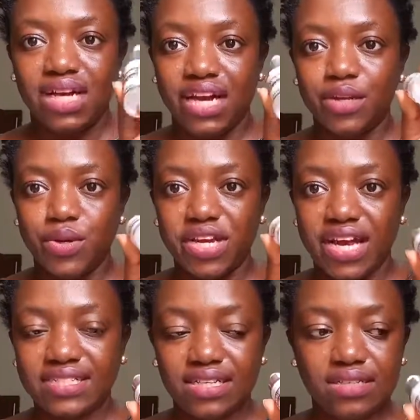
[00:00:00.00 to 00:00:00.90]
hyaluronic
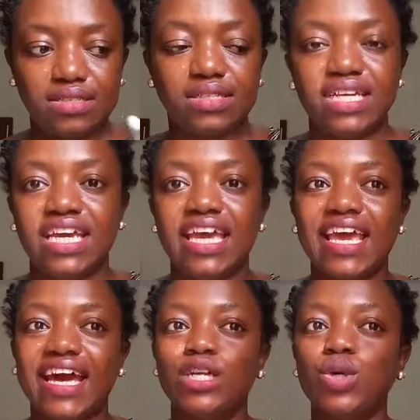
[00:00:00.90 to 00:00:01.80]
acid
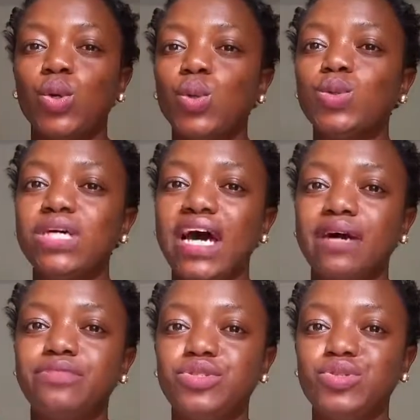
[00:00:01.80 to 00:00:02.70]
can hold
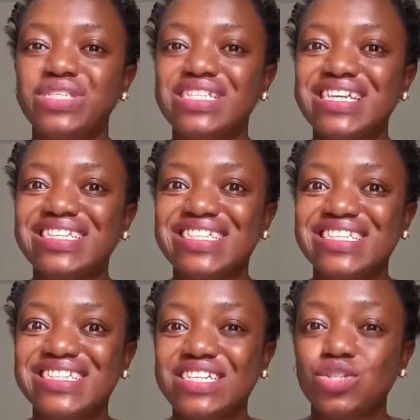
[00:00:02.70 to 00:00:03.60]
up to 6
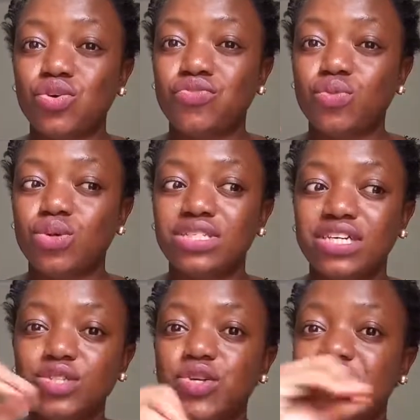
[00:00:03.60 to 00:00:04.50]
liters of water.
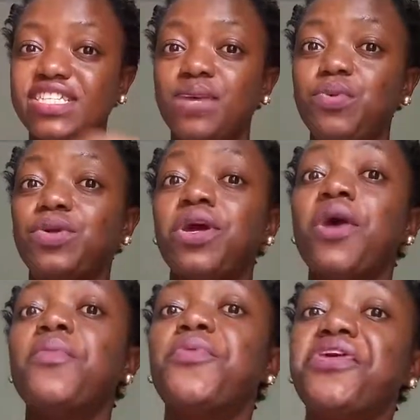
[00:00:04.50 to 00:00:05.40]
So you just keep on
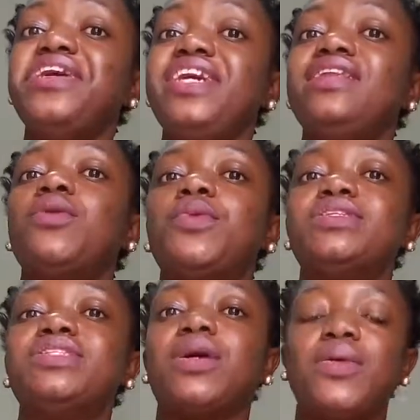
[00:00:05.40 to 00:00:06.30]
pouring in the
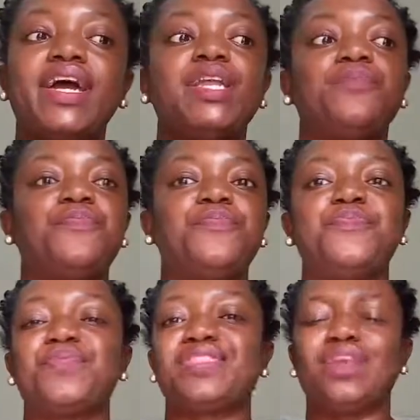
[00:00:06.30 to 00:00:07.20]
water, right?
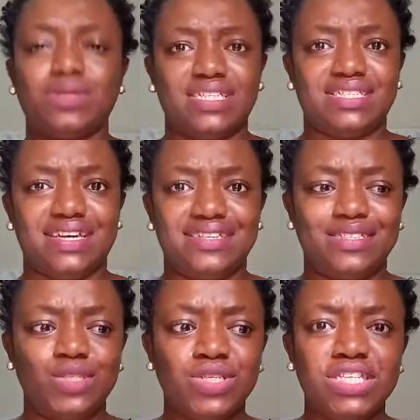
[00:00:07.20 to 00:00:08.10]
That was
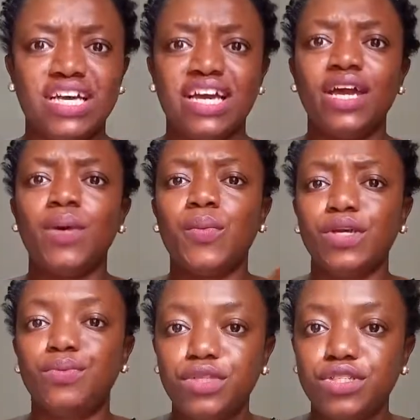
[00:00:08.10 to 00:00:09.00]
exciting. So it's like
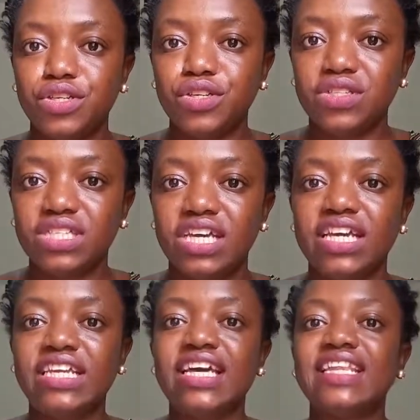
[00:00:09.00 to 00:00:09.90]
when you put it on your
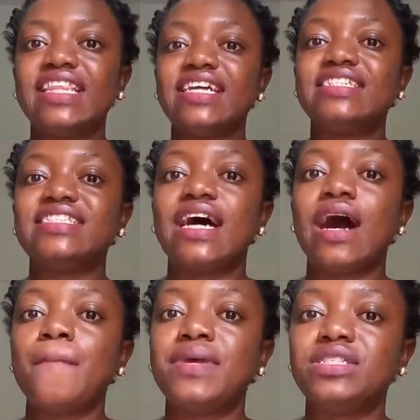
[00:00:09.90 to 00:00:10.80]
skin, that is
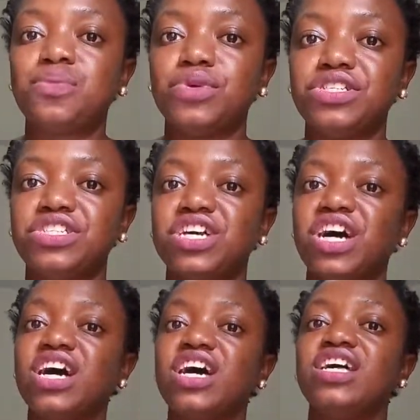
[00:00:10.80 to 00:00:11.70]
how much moisture